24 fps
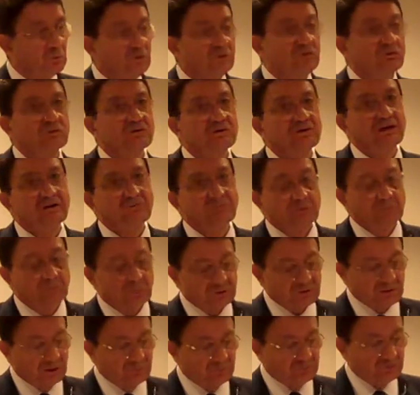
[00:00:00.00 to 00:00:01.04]
We should never
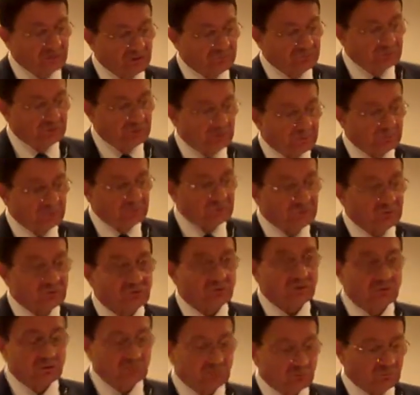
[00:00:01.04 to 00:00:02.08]
put ourselves in a
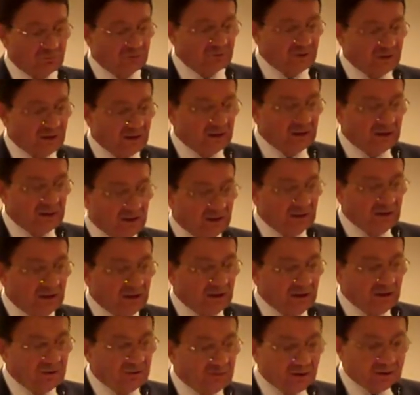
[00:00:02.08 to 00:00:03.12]
position to say
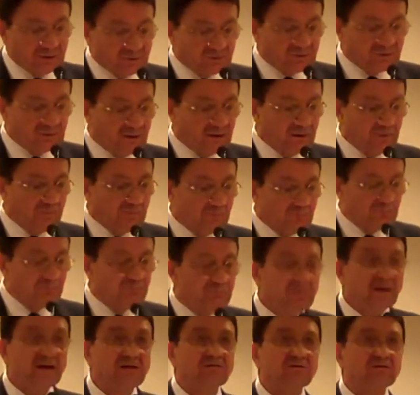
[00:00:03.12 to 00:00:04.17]
that
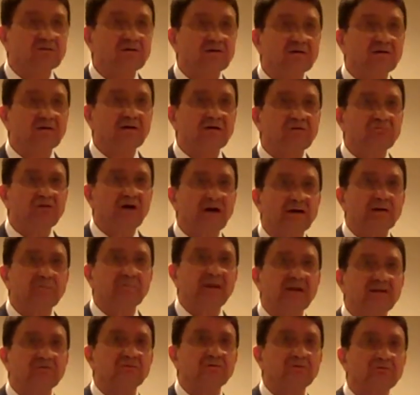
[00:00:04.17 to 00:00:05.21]
better
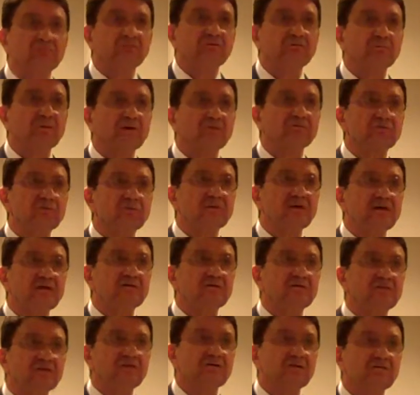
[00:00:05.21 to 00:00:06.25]
environmental
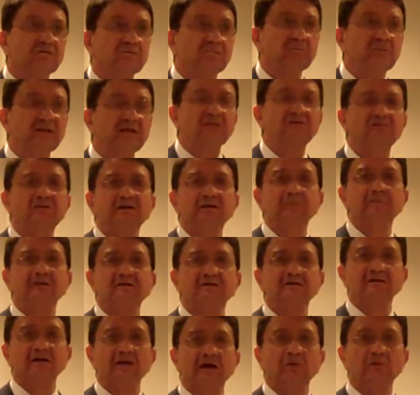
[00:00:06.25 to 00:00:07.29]
responsibilities means
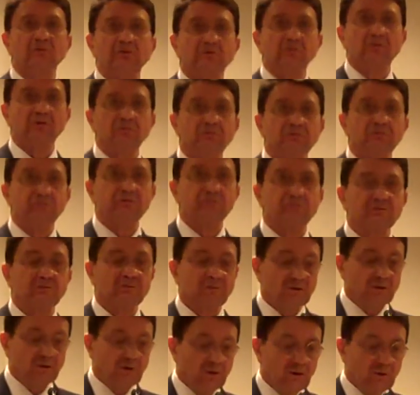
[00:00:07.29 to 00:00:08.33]
limiting our growth.
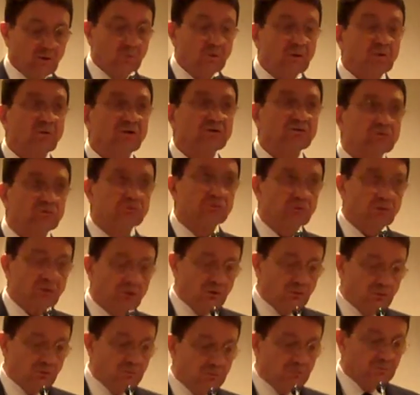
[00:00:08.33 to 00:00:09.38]
We want to
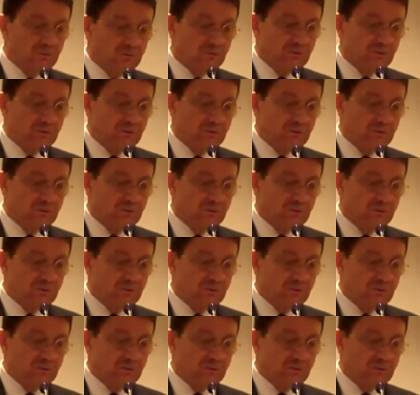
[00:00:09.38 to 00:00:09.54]
grow,